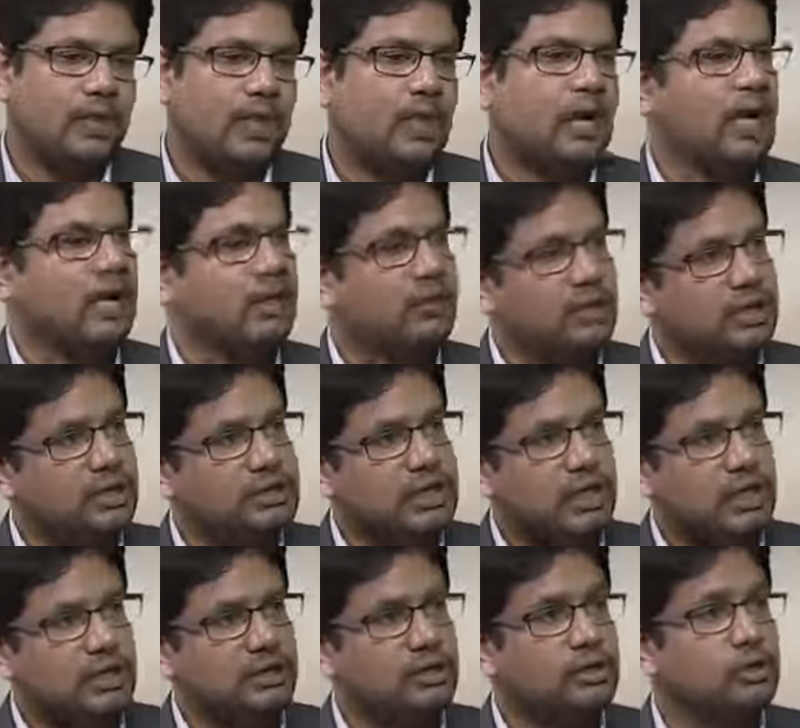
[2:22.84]
highways
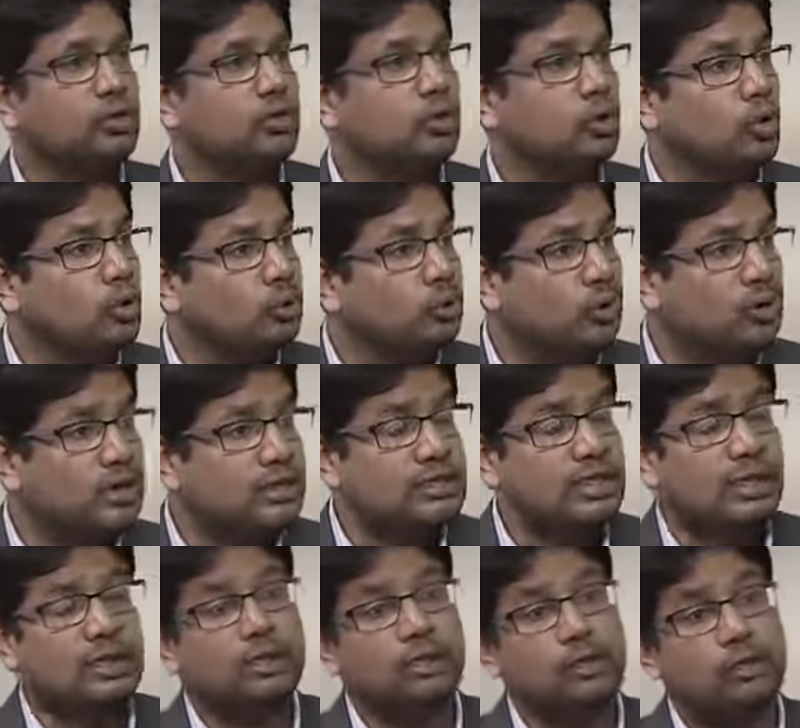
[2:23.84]
are, the new toll
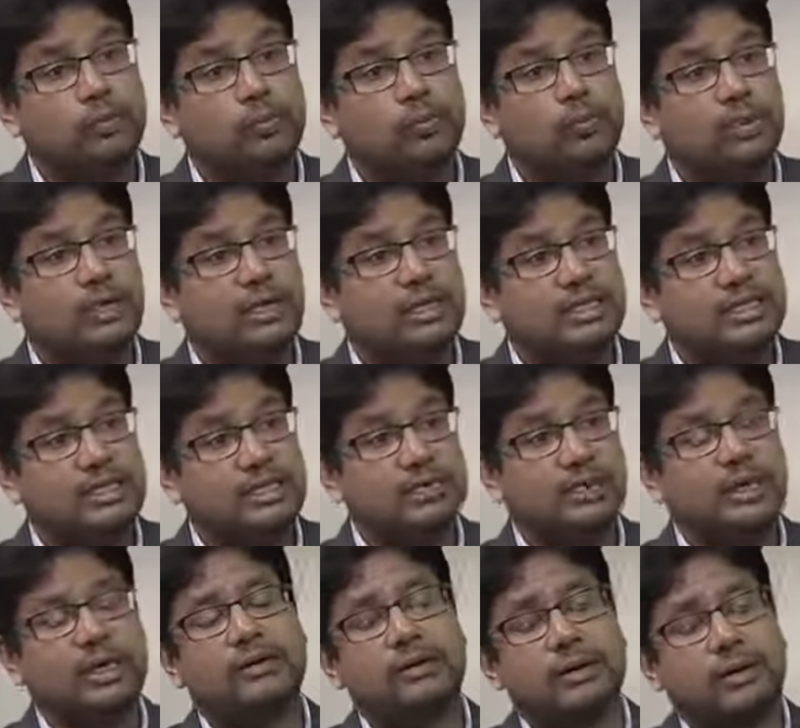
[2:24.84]
points are, the new places
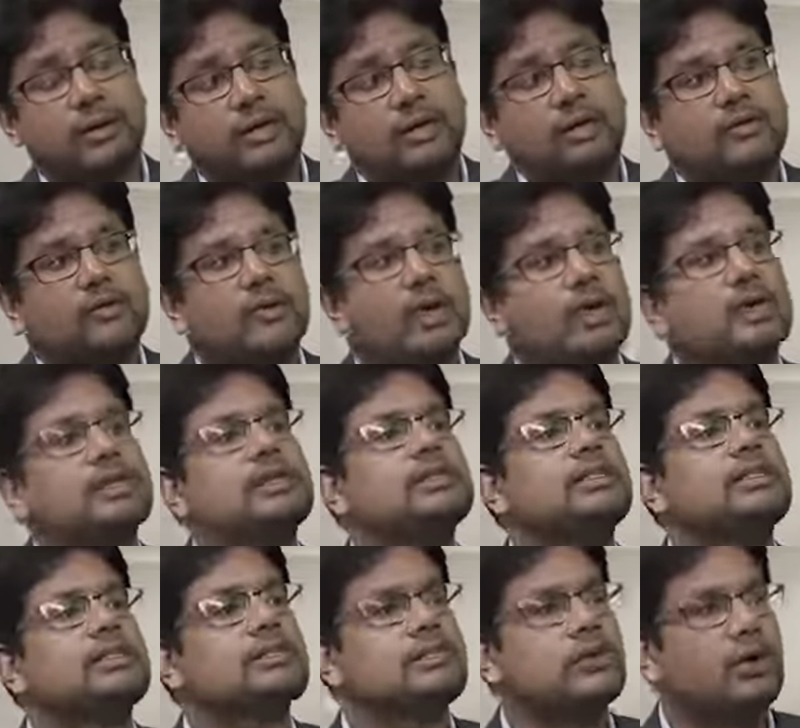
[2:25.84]
where
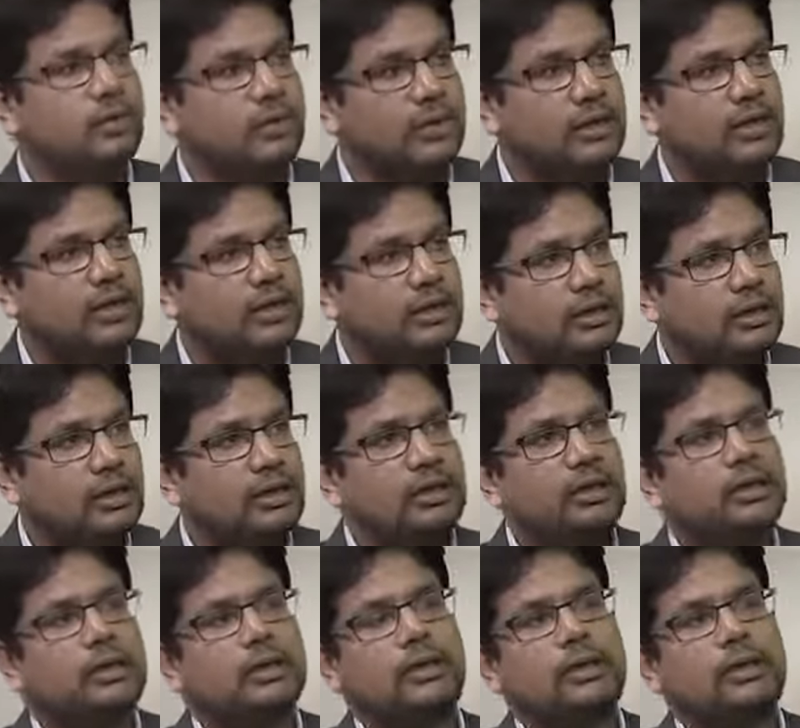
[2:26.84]
vehicles are stopping.